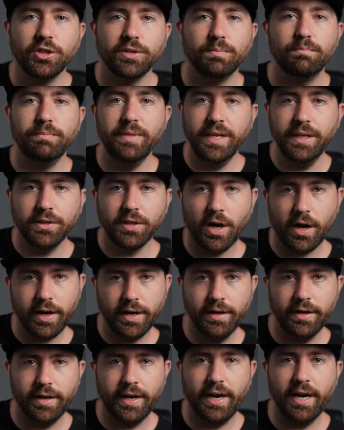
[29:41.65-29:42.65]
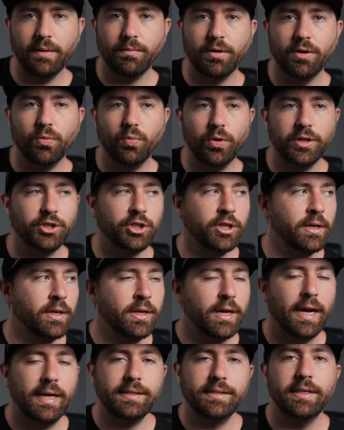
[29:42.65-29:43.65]
just me talking to camera, which
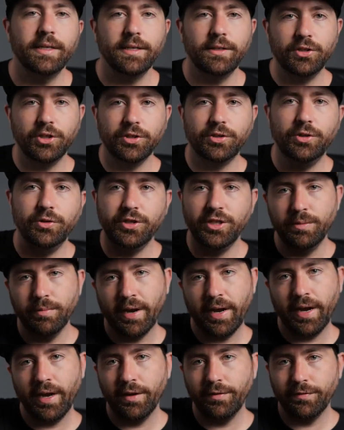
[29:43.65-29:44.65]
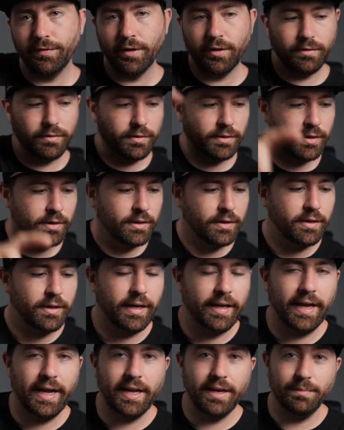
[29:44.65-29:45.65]
I did just using my iPhone,
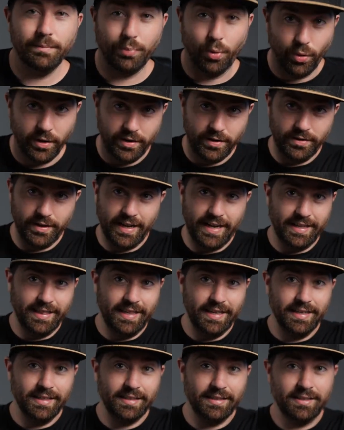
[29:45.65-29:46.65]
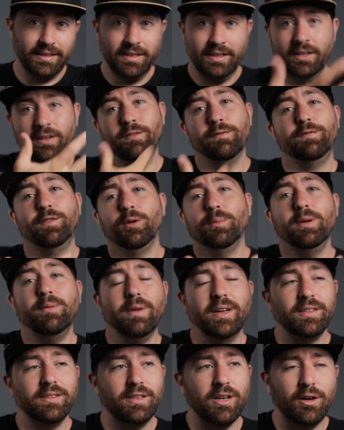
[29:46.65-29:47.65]
I had it point like this, filming
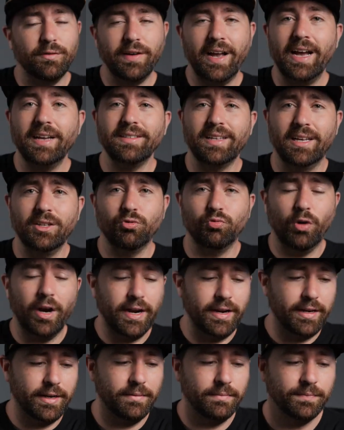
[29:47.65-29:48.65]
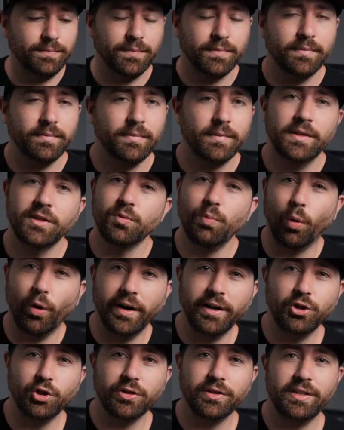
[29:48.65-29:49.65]
myself as I was writing. It's It's more
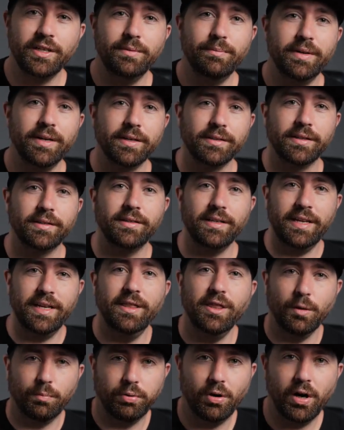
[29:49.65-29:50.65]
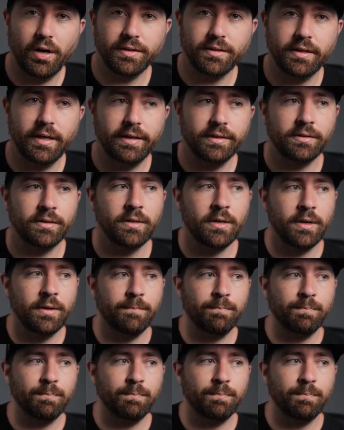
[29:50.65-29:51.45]
interesting because it's in the process.